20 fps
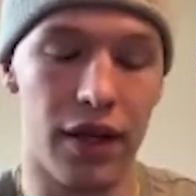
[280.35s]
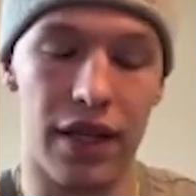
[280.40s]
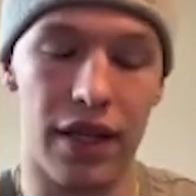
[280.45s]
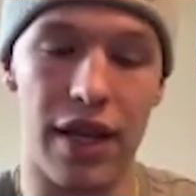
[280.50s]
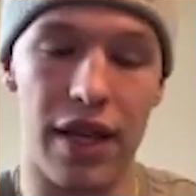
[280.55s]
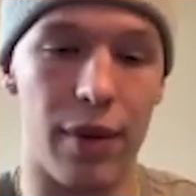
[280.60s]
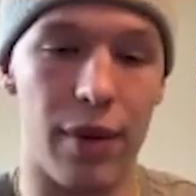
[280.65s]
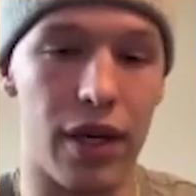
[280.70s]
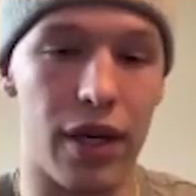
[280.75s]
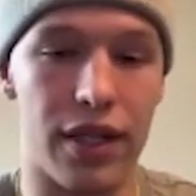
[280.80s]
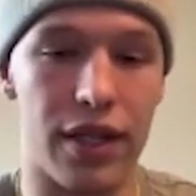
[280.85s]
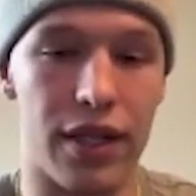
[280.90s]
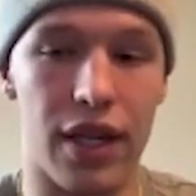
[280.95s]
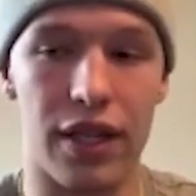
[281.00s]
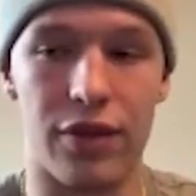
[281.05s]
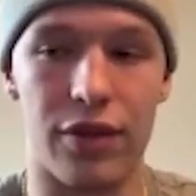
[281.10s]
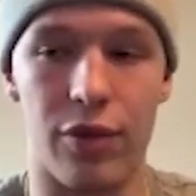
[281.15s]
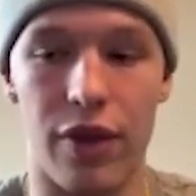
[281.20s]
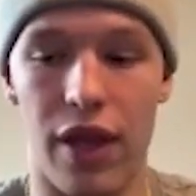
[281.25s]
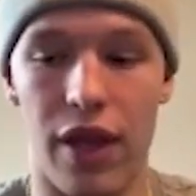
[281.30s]
keeping in
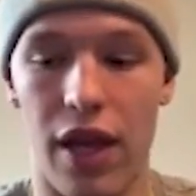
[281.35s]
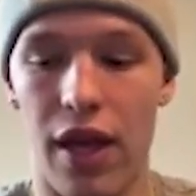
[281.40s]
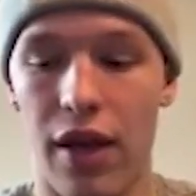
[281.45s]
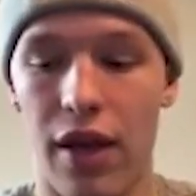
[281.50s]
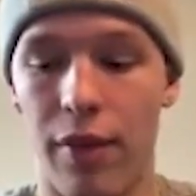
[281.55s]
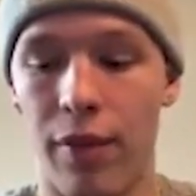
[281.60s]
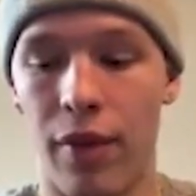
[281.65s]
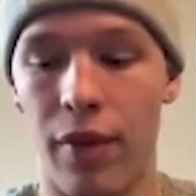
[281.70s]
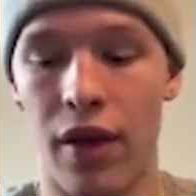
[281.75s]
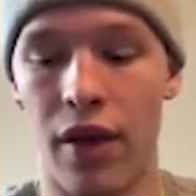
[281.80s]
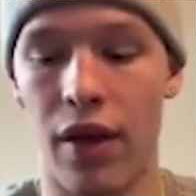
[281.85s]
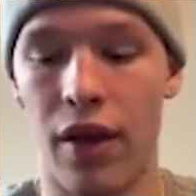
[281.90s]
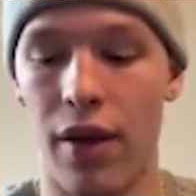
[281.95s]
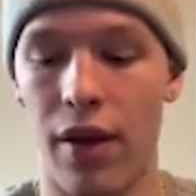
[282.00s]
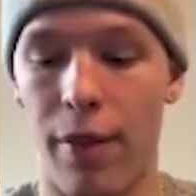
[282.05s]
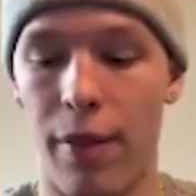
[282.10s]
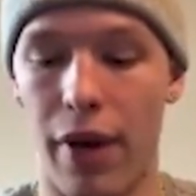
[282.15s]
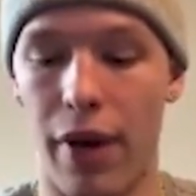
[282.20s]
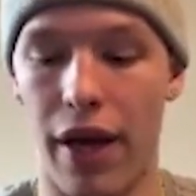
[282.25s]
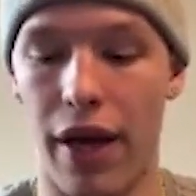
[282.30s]
touch with him.
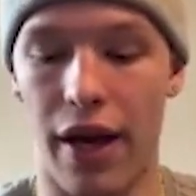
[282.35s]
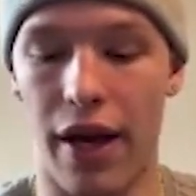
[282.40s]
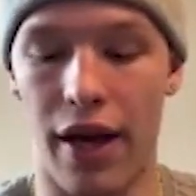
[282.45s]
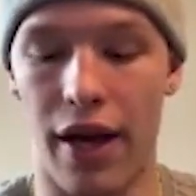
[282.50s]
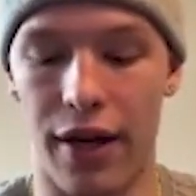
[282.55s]
But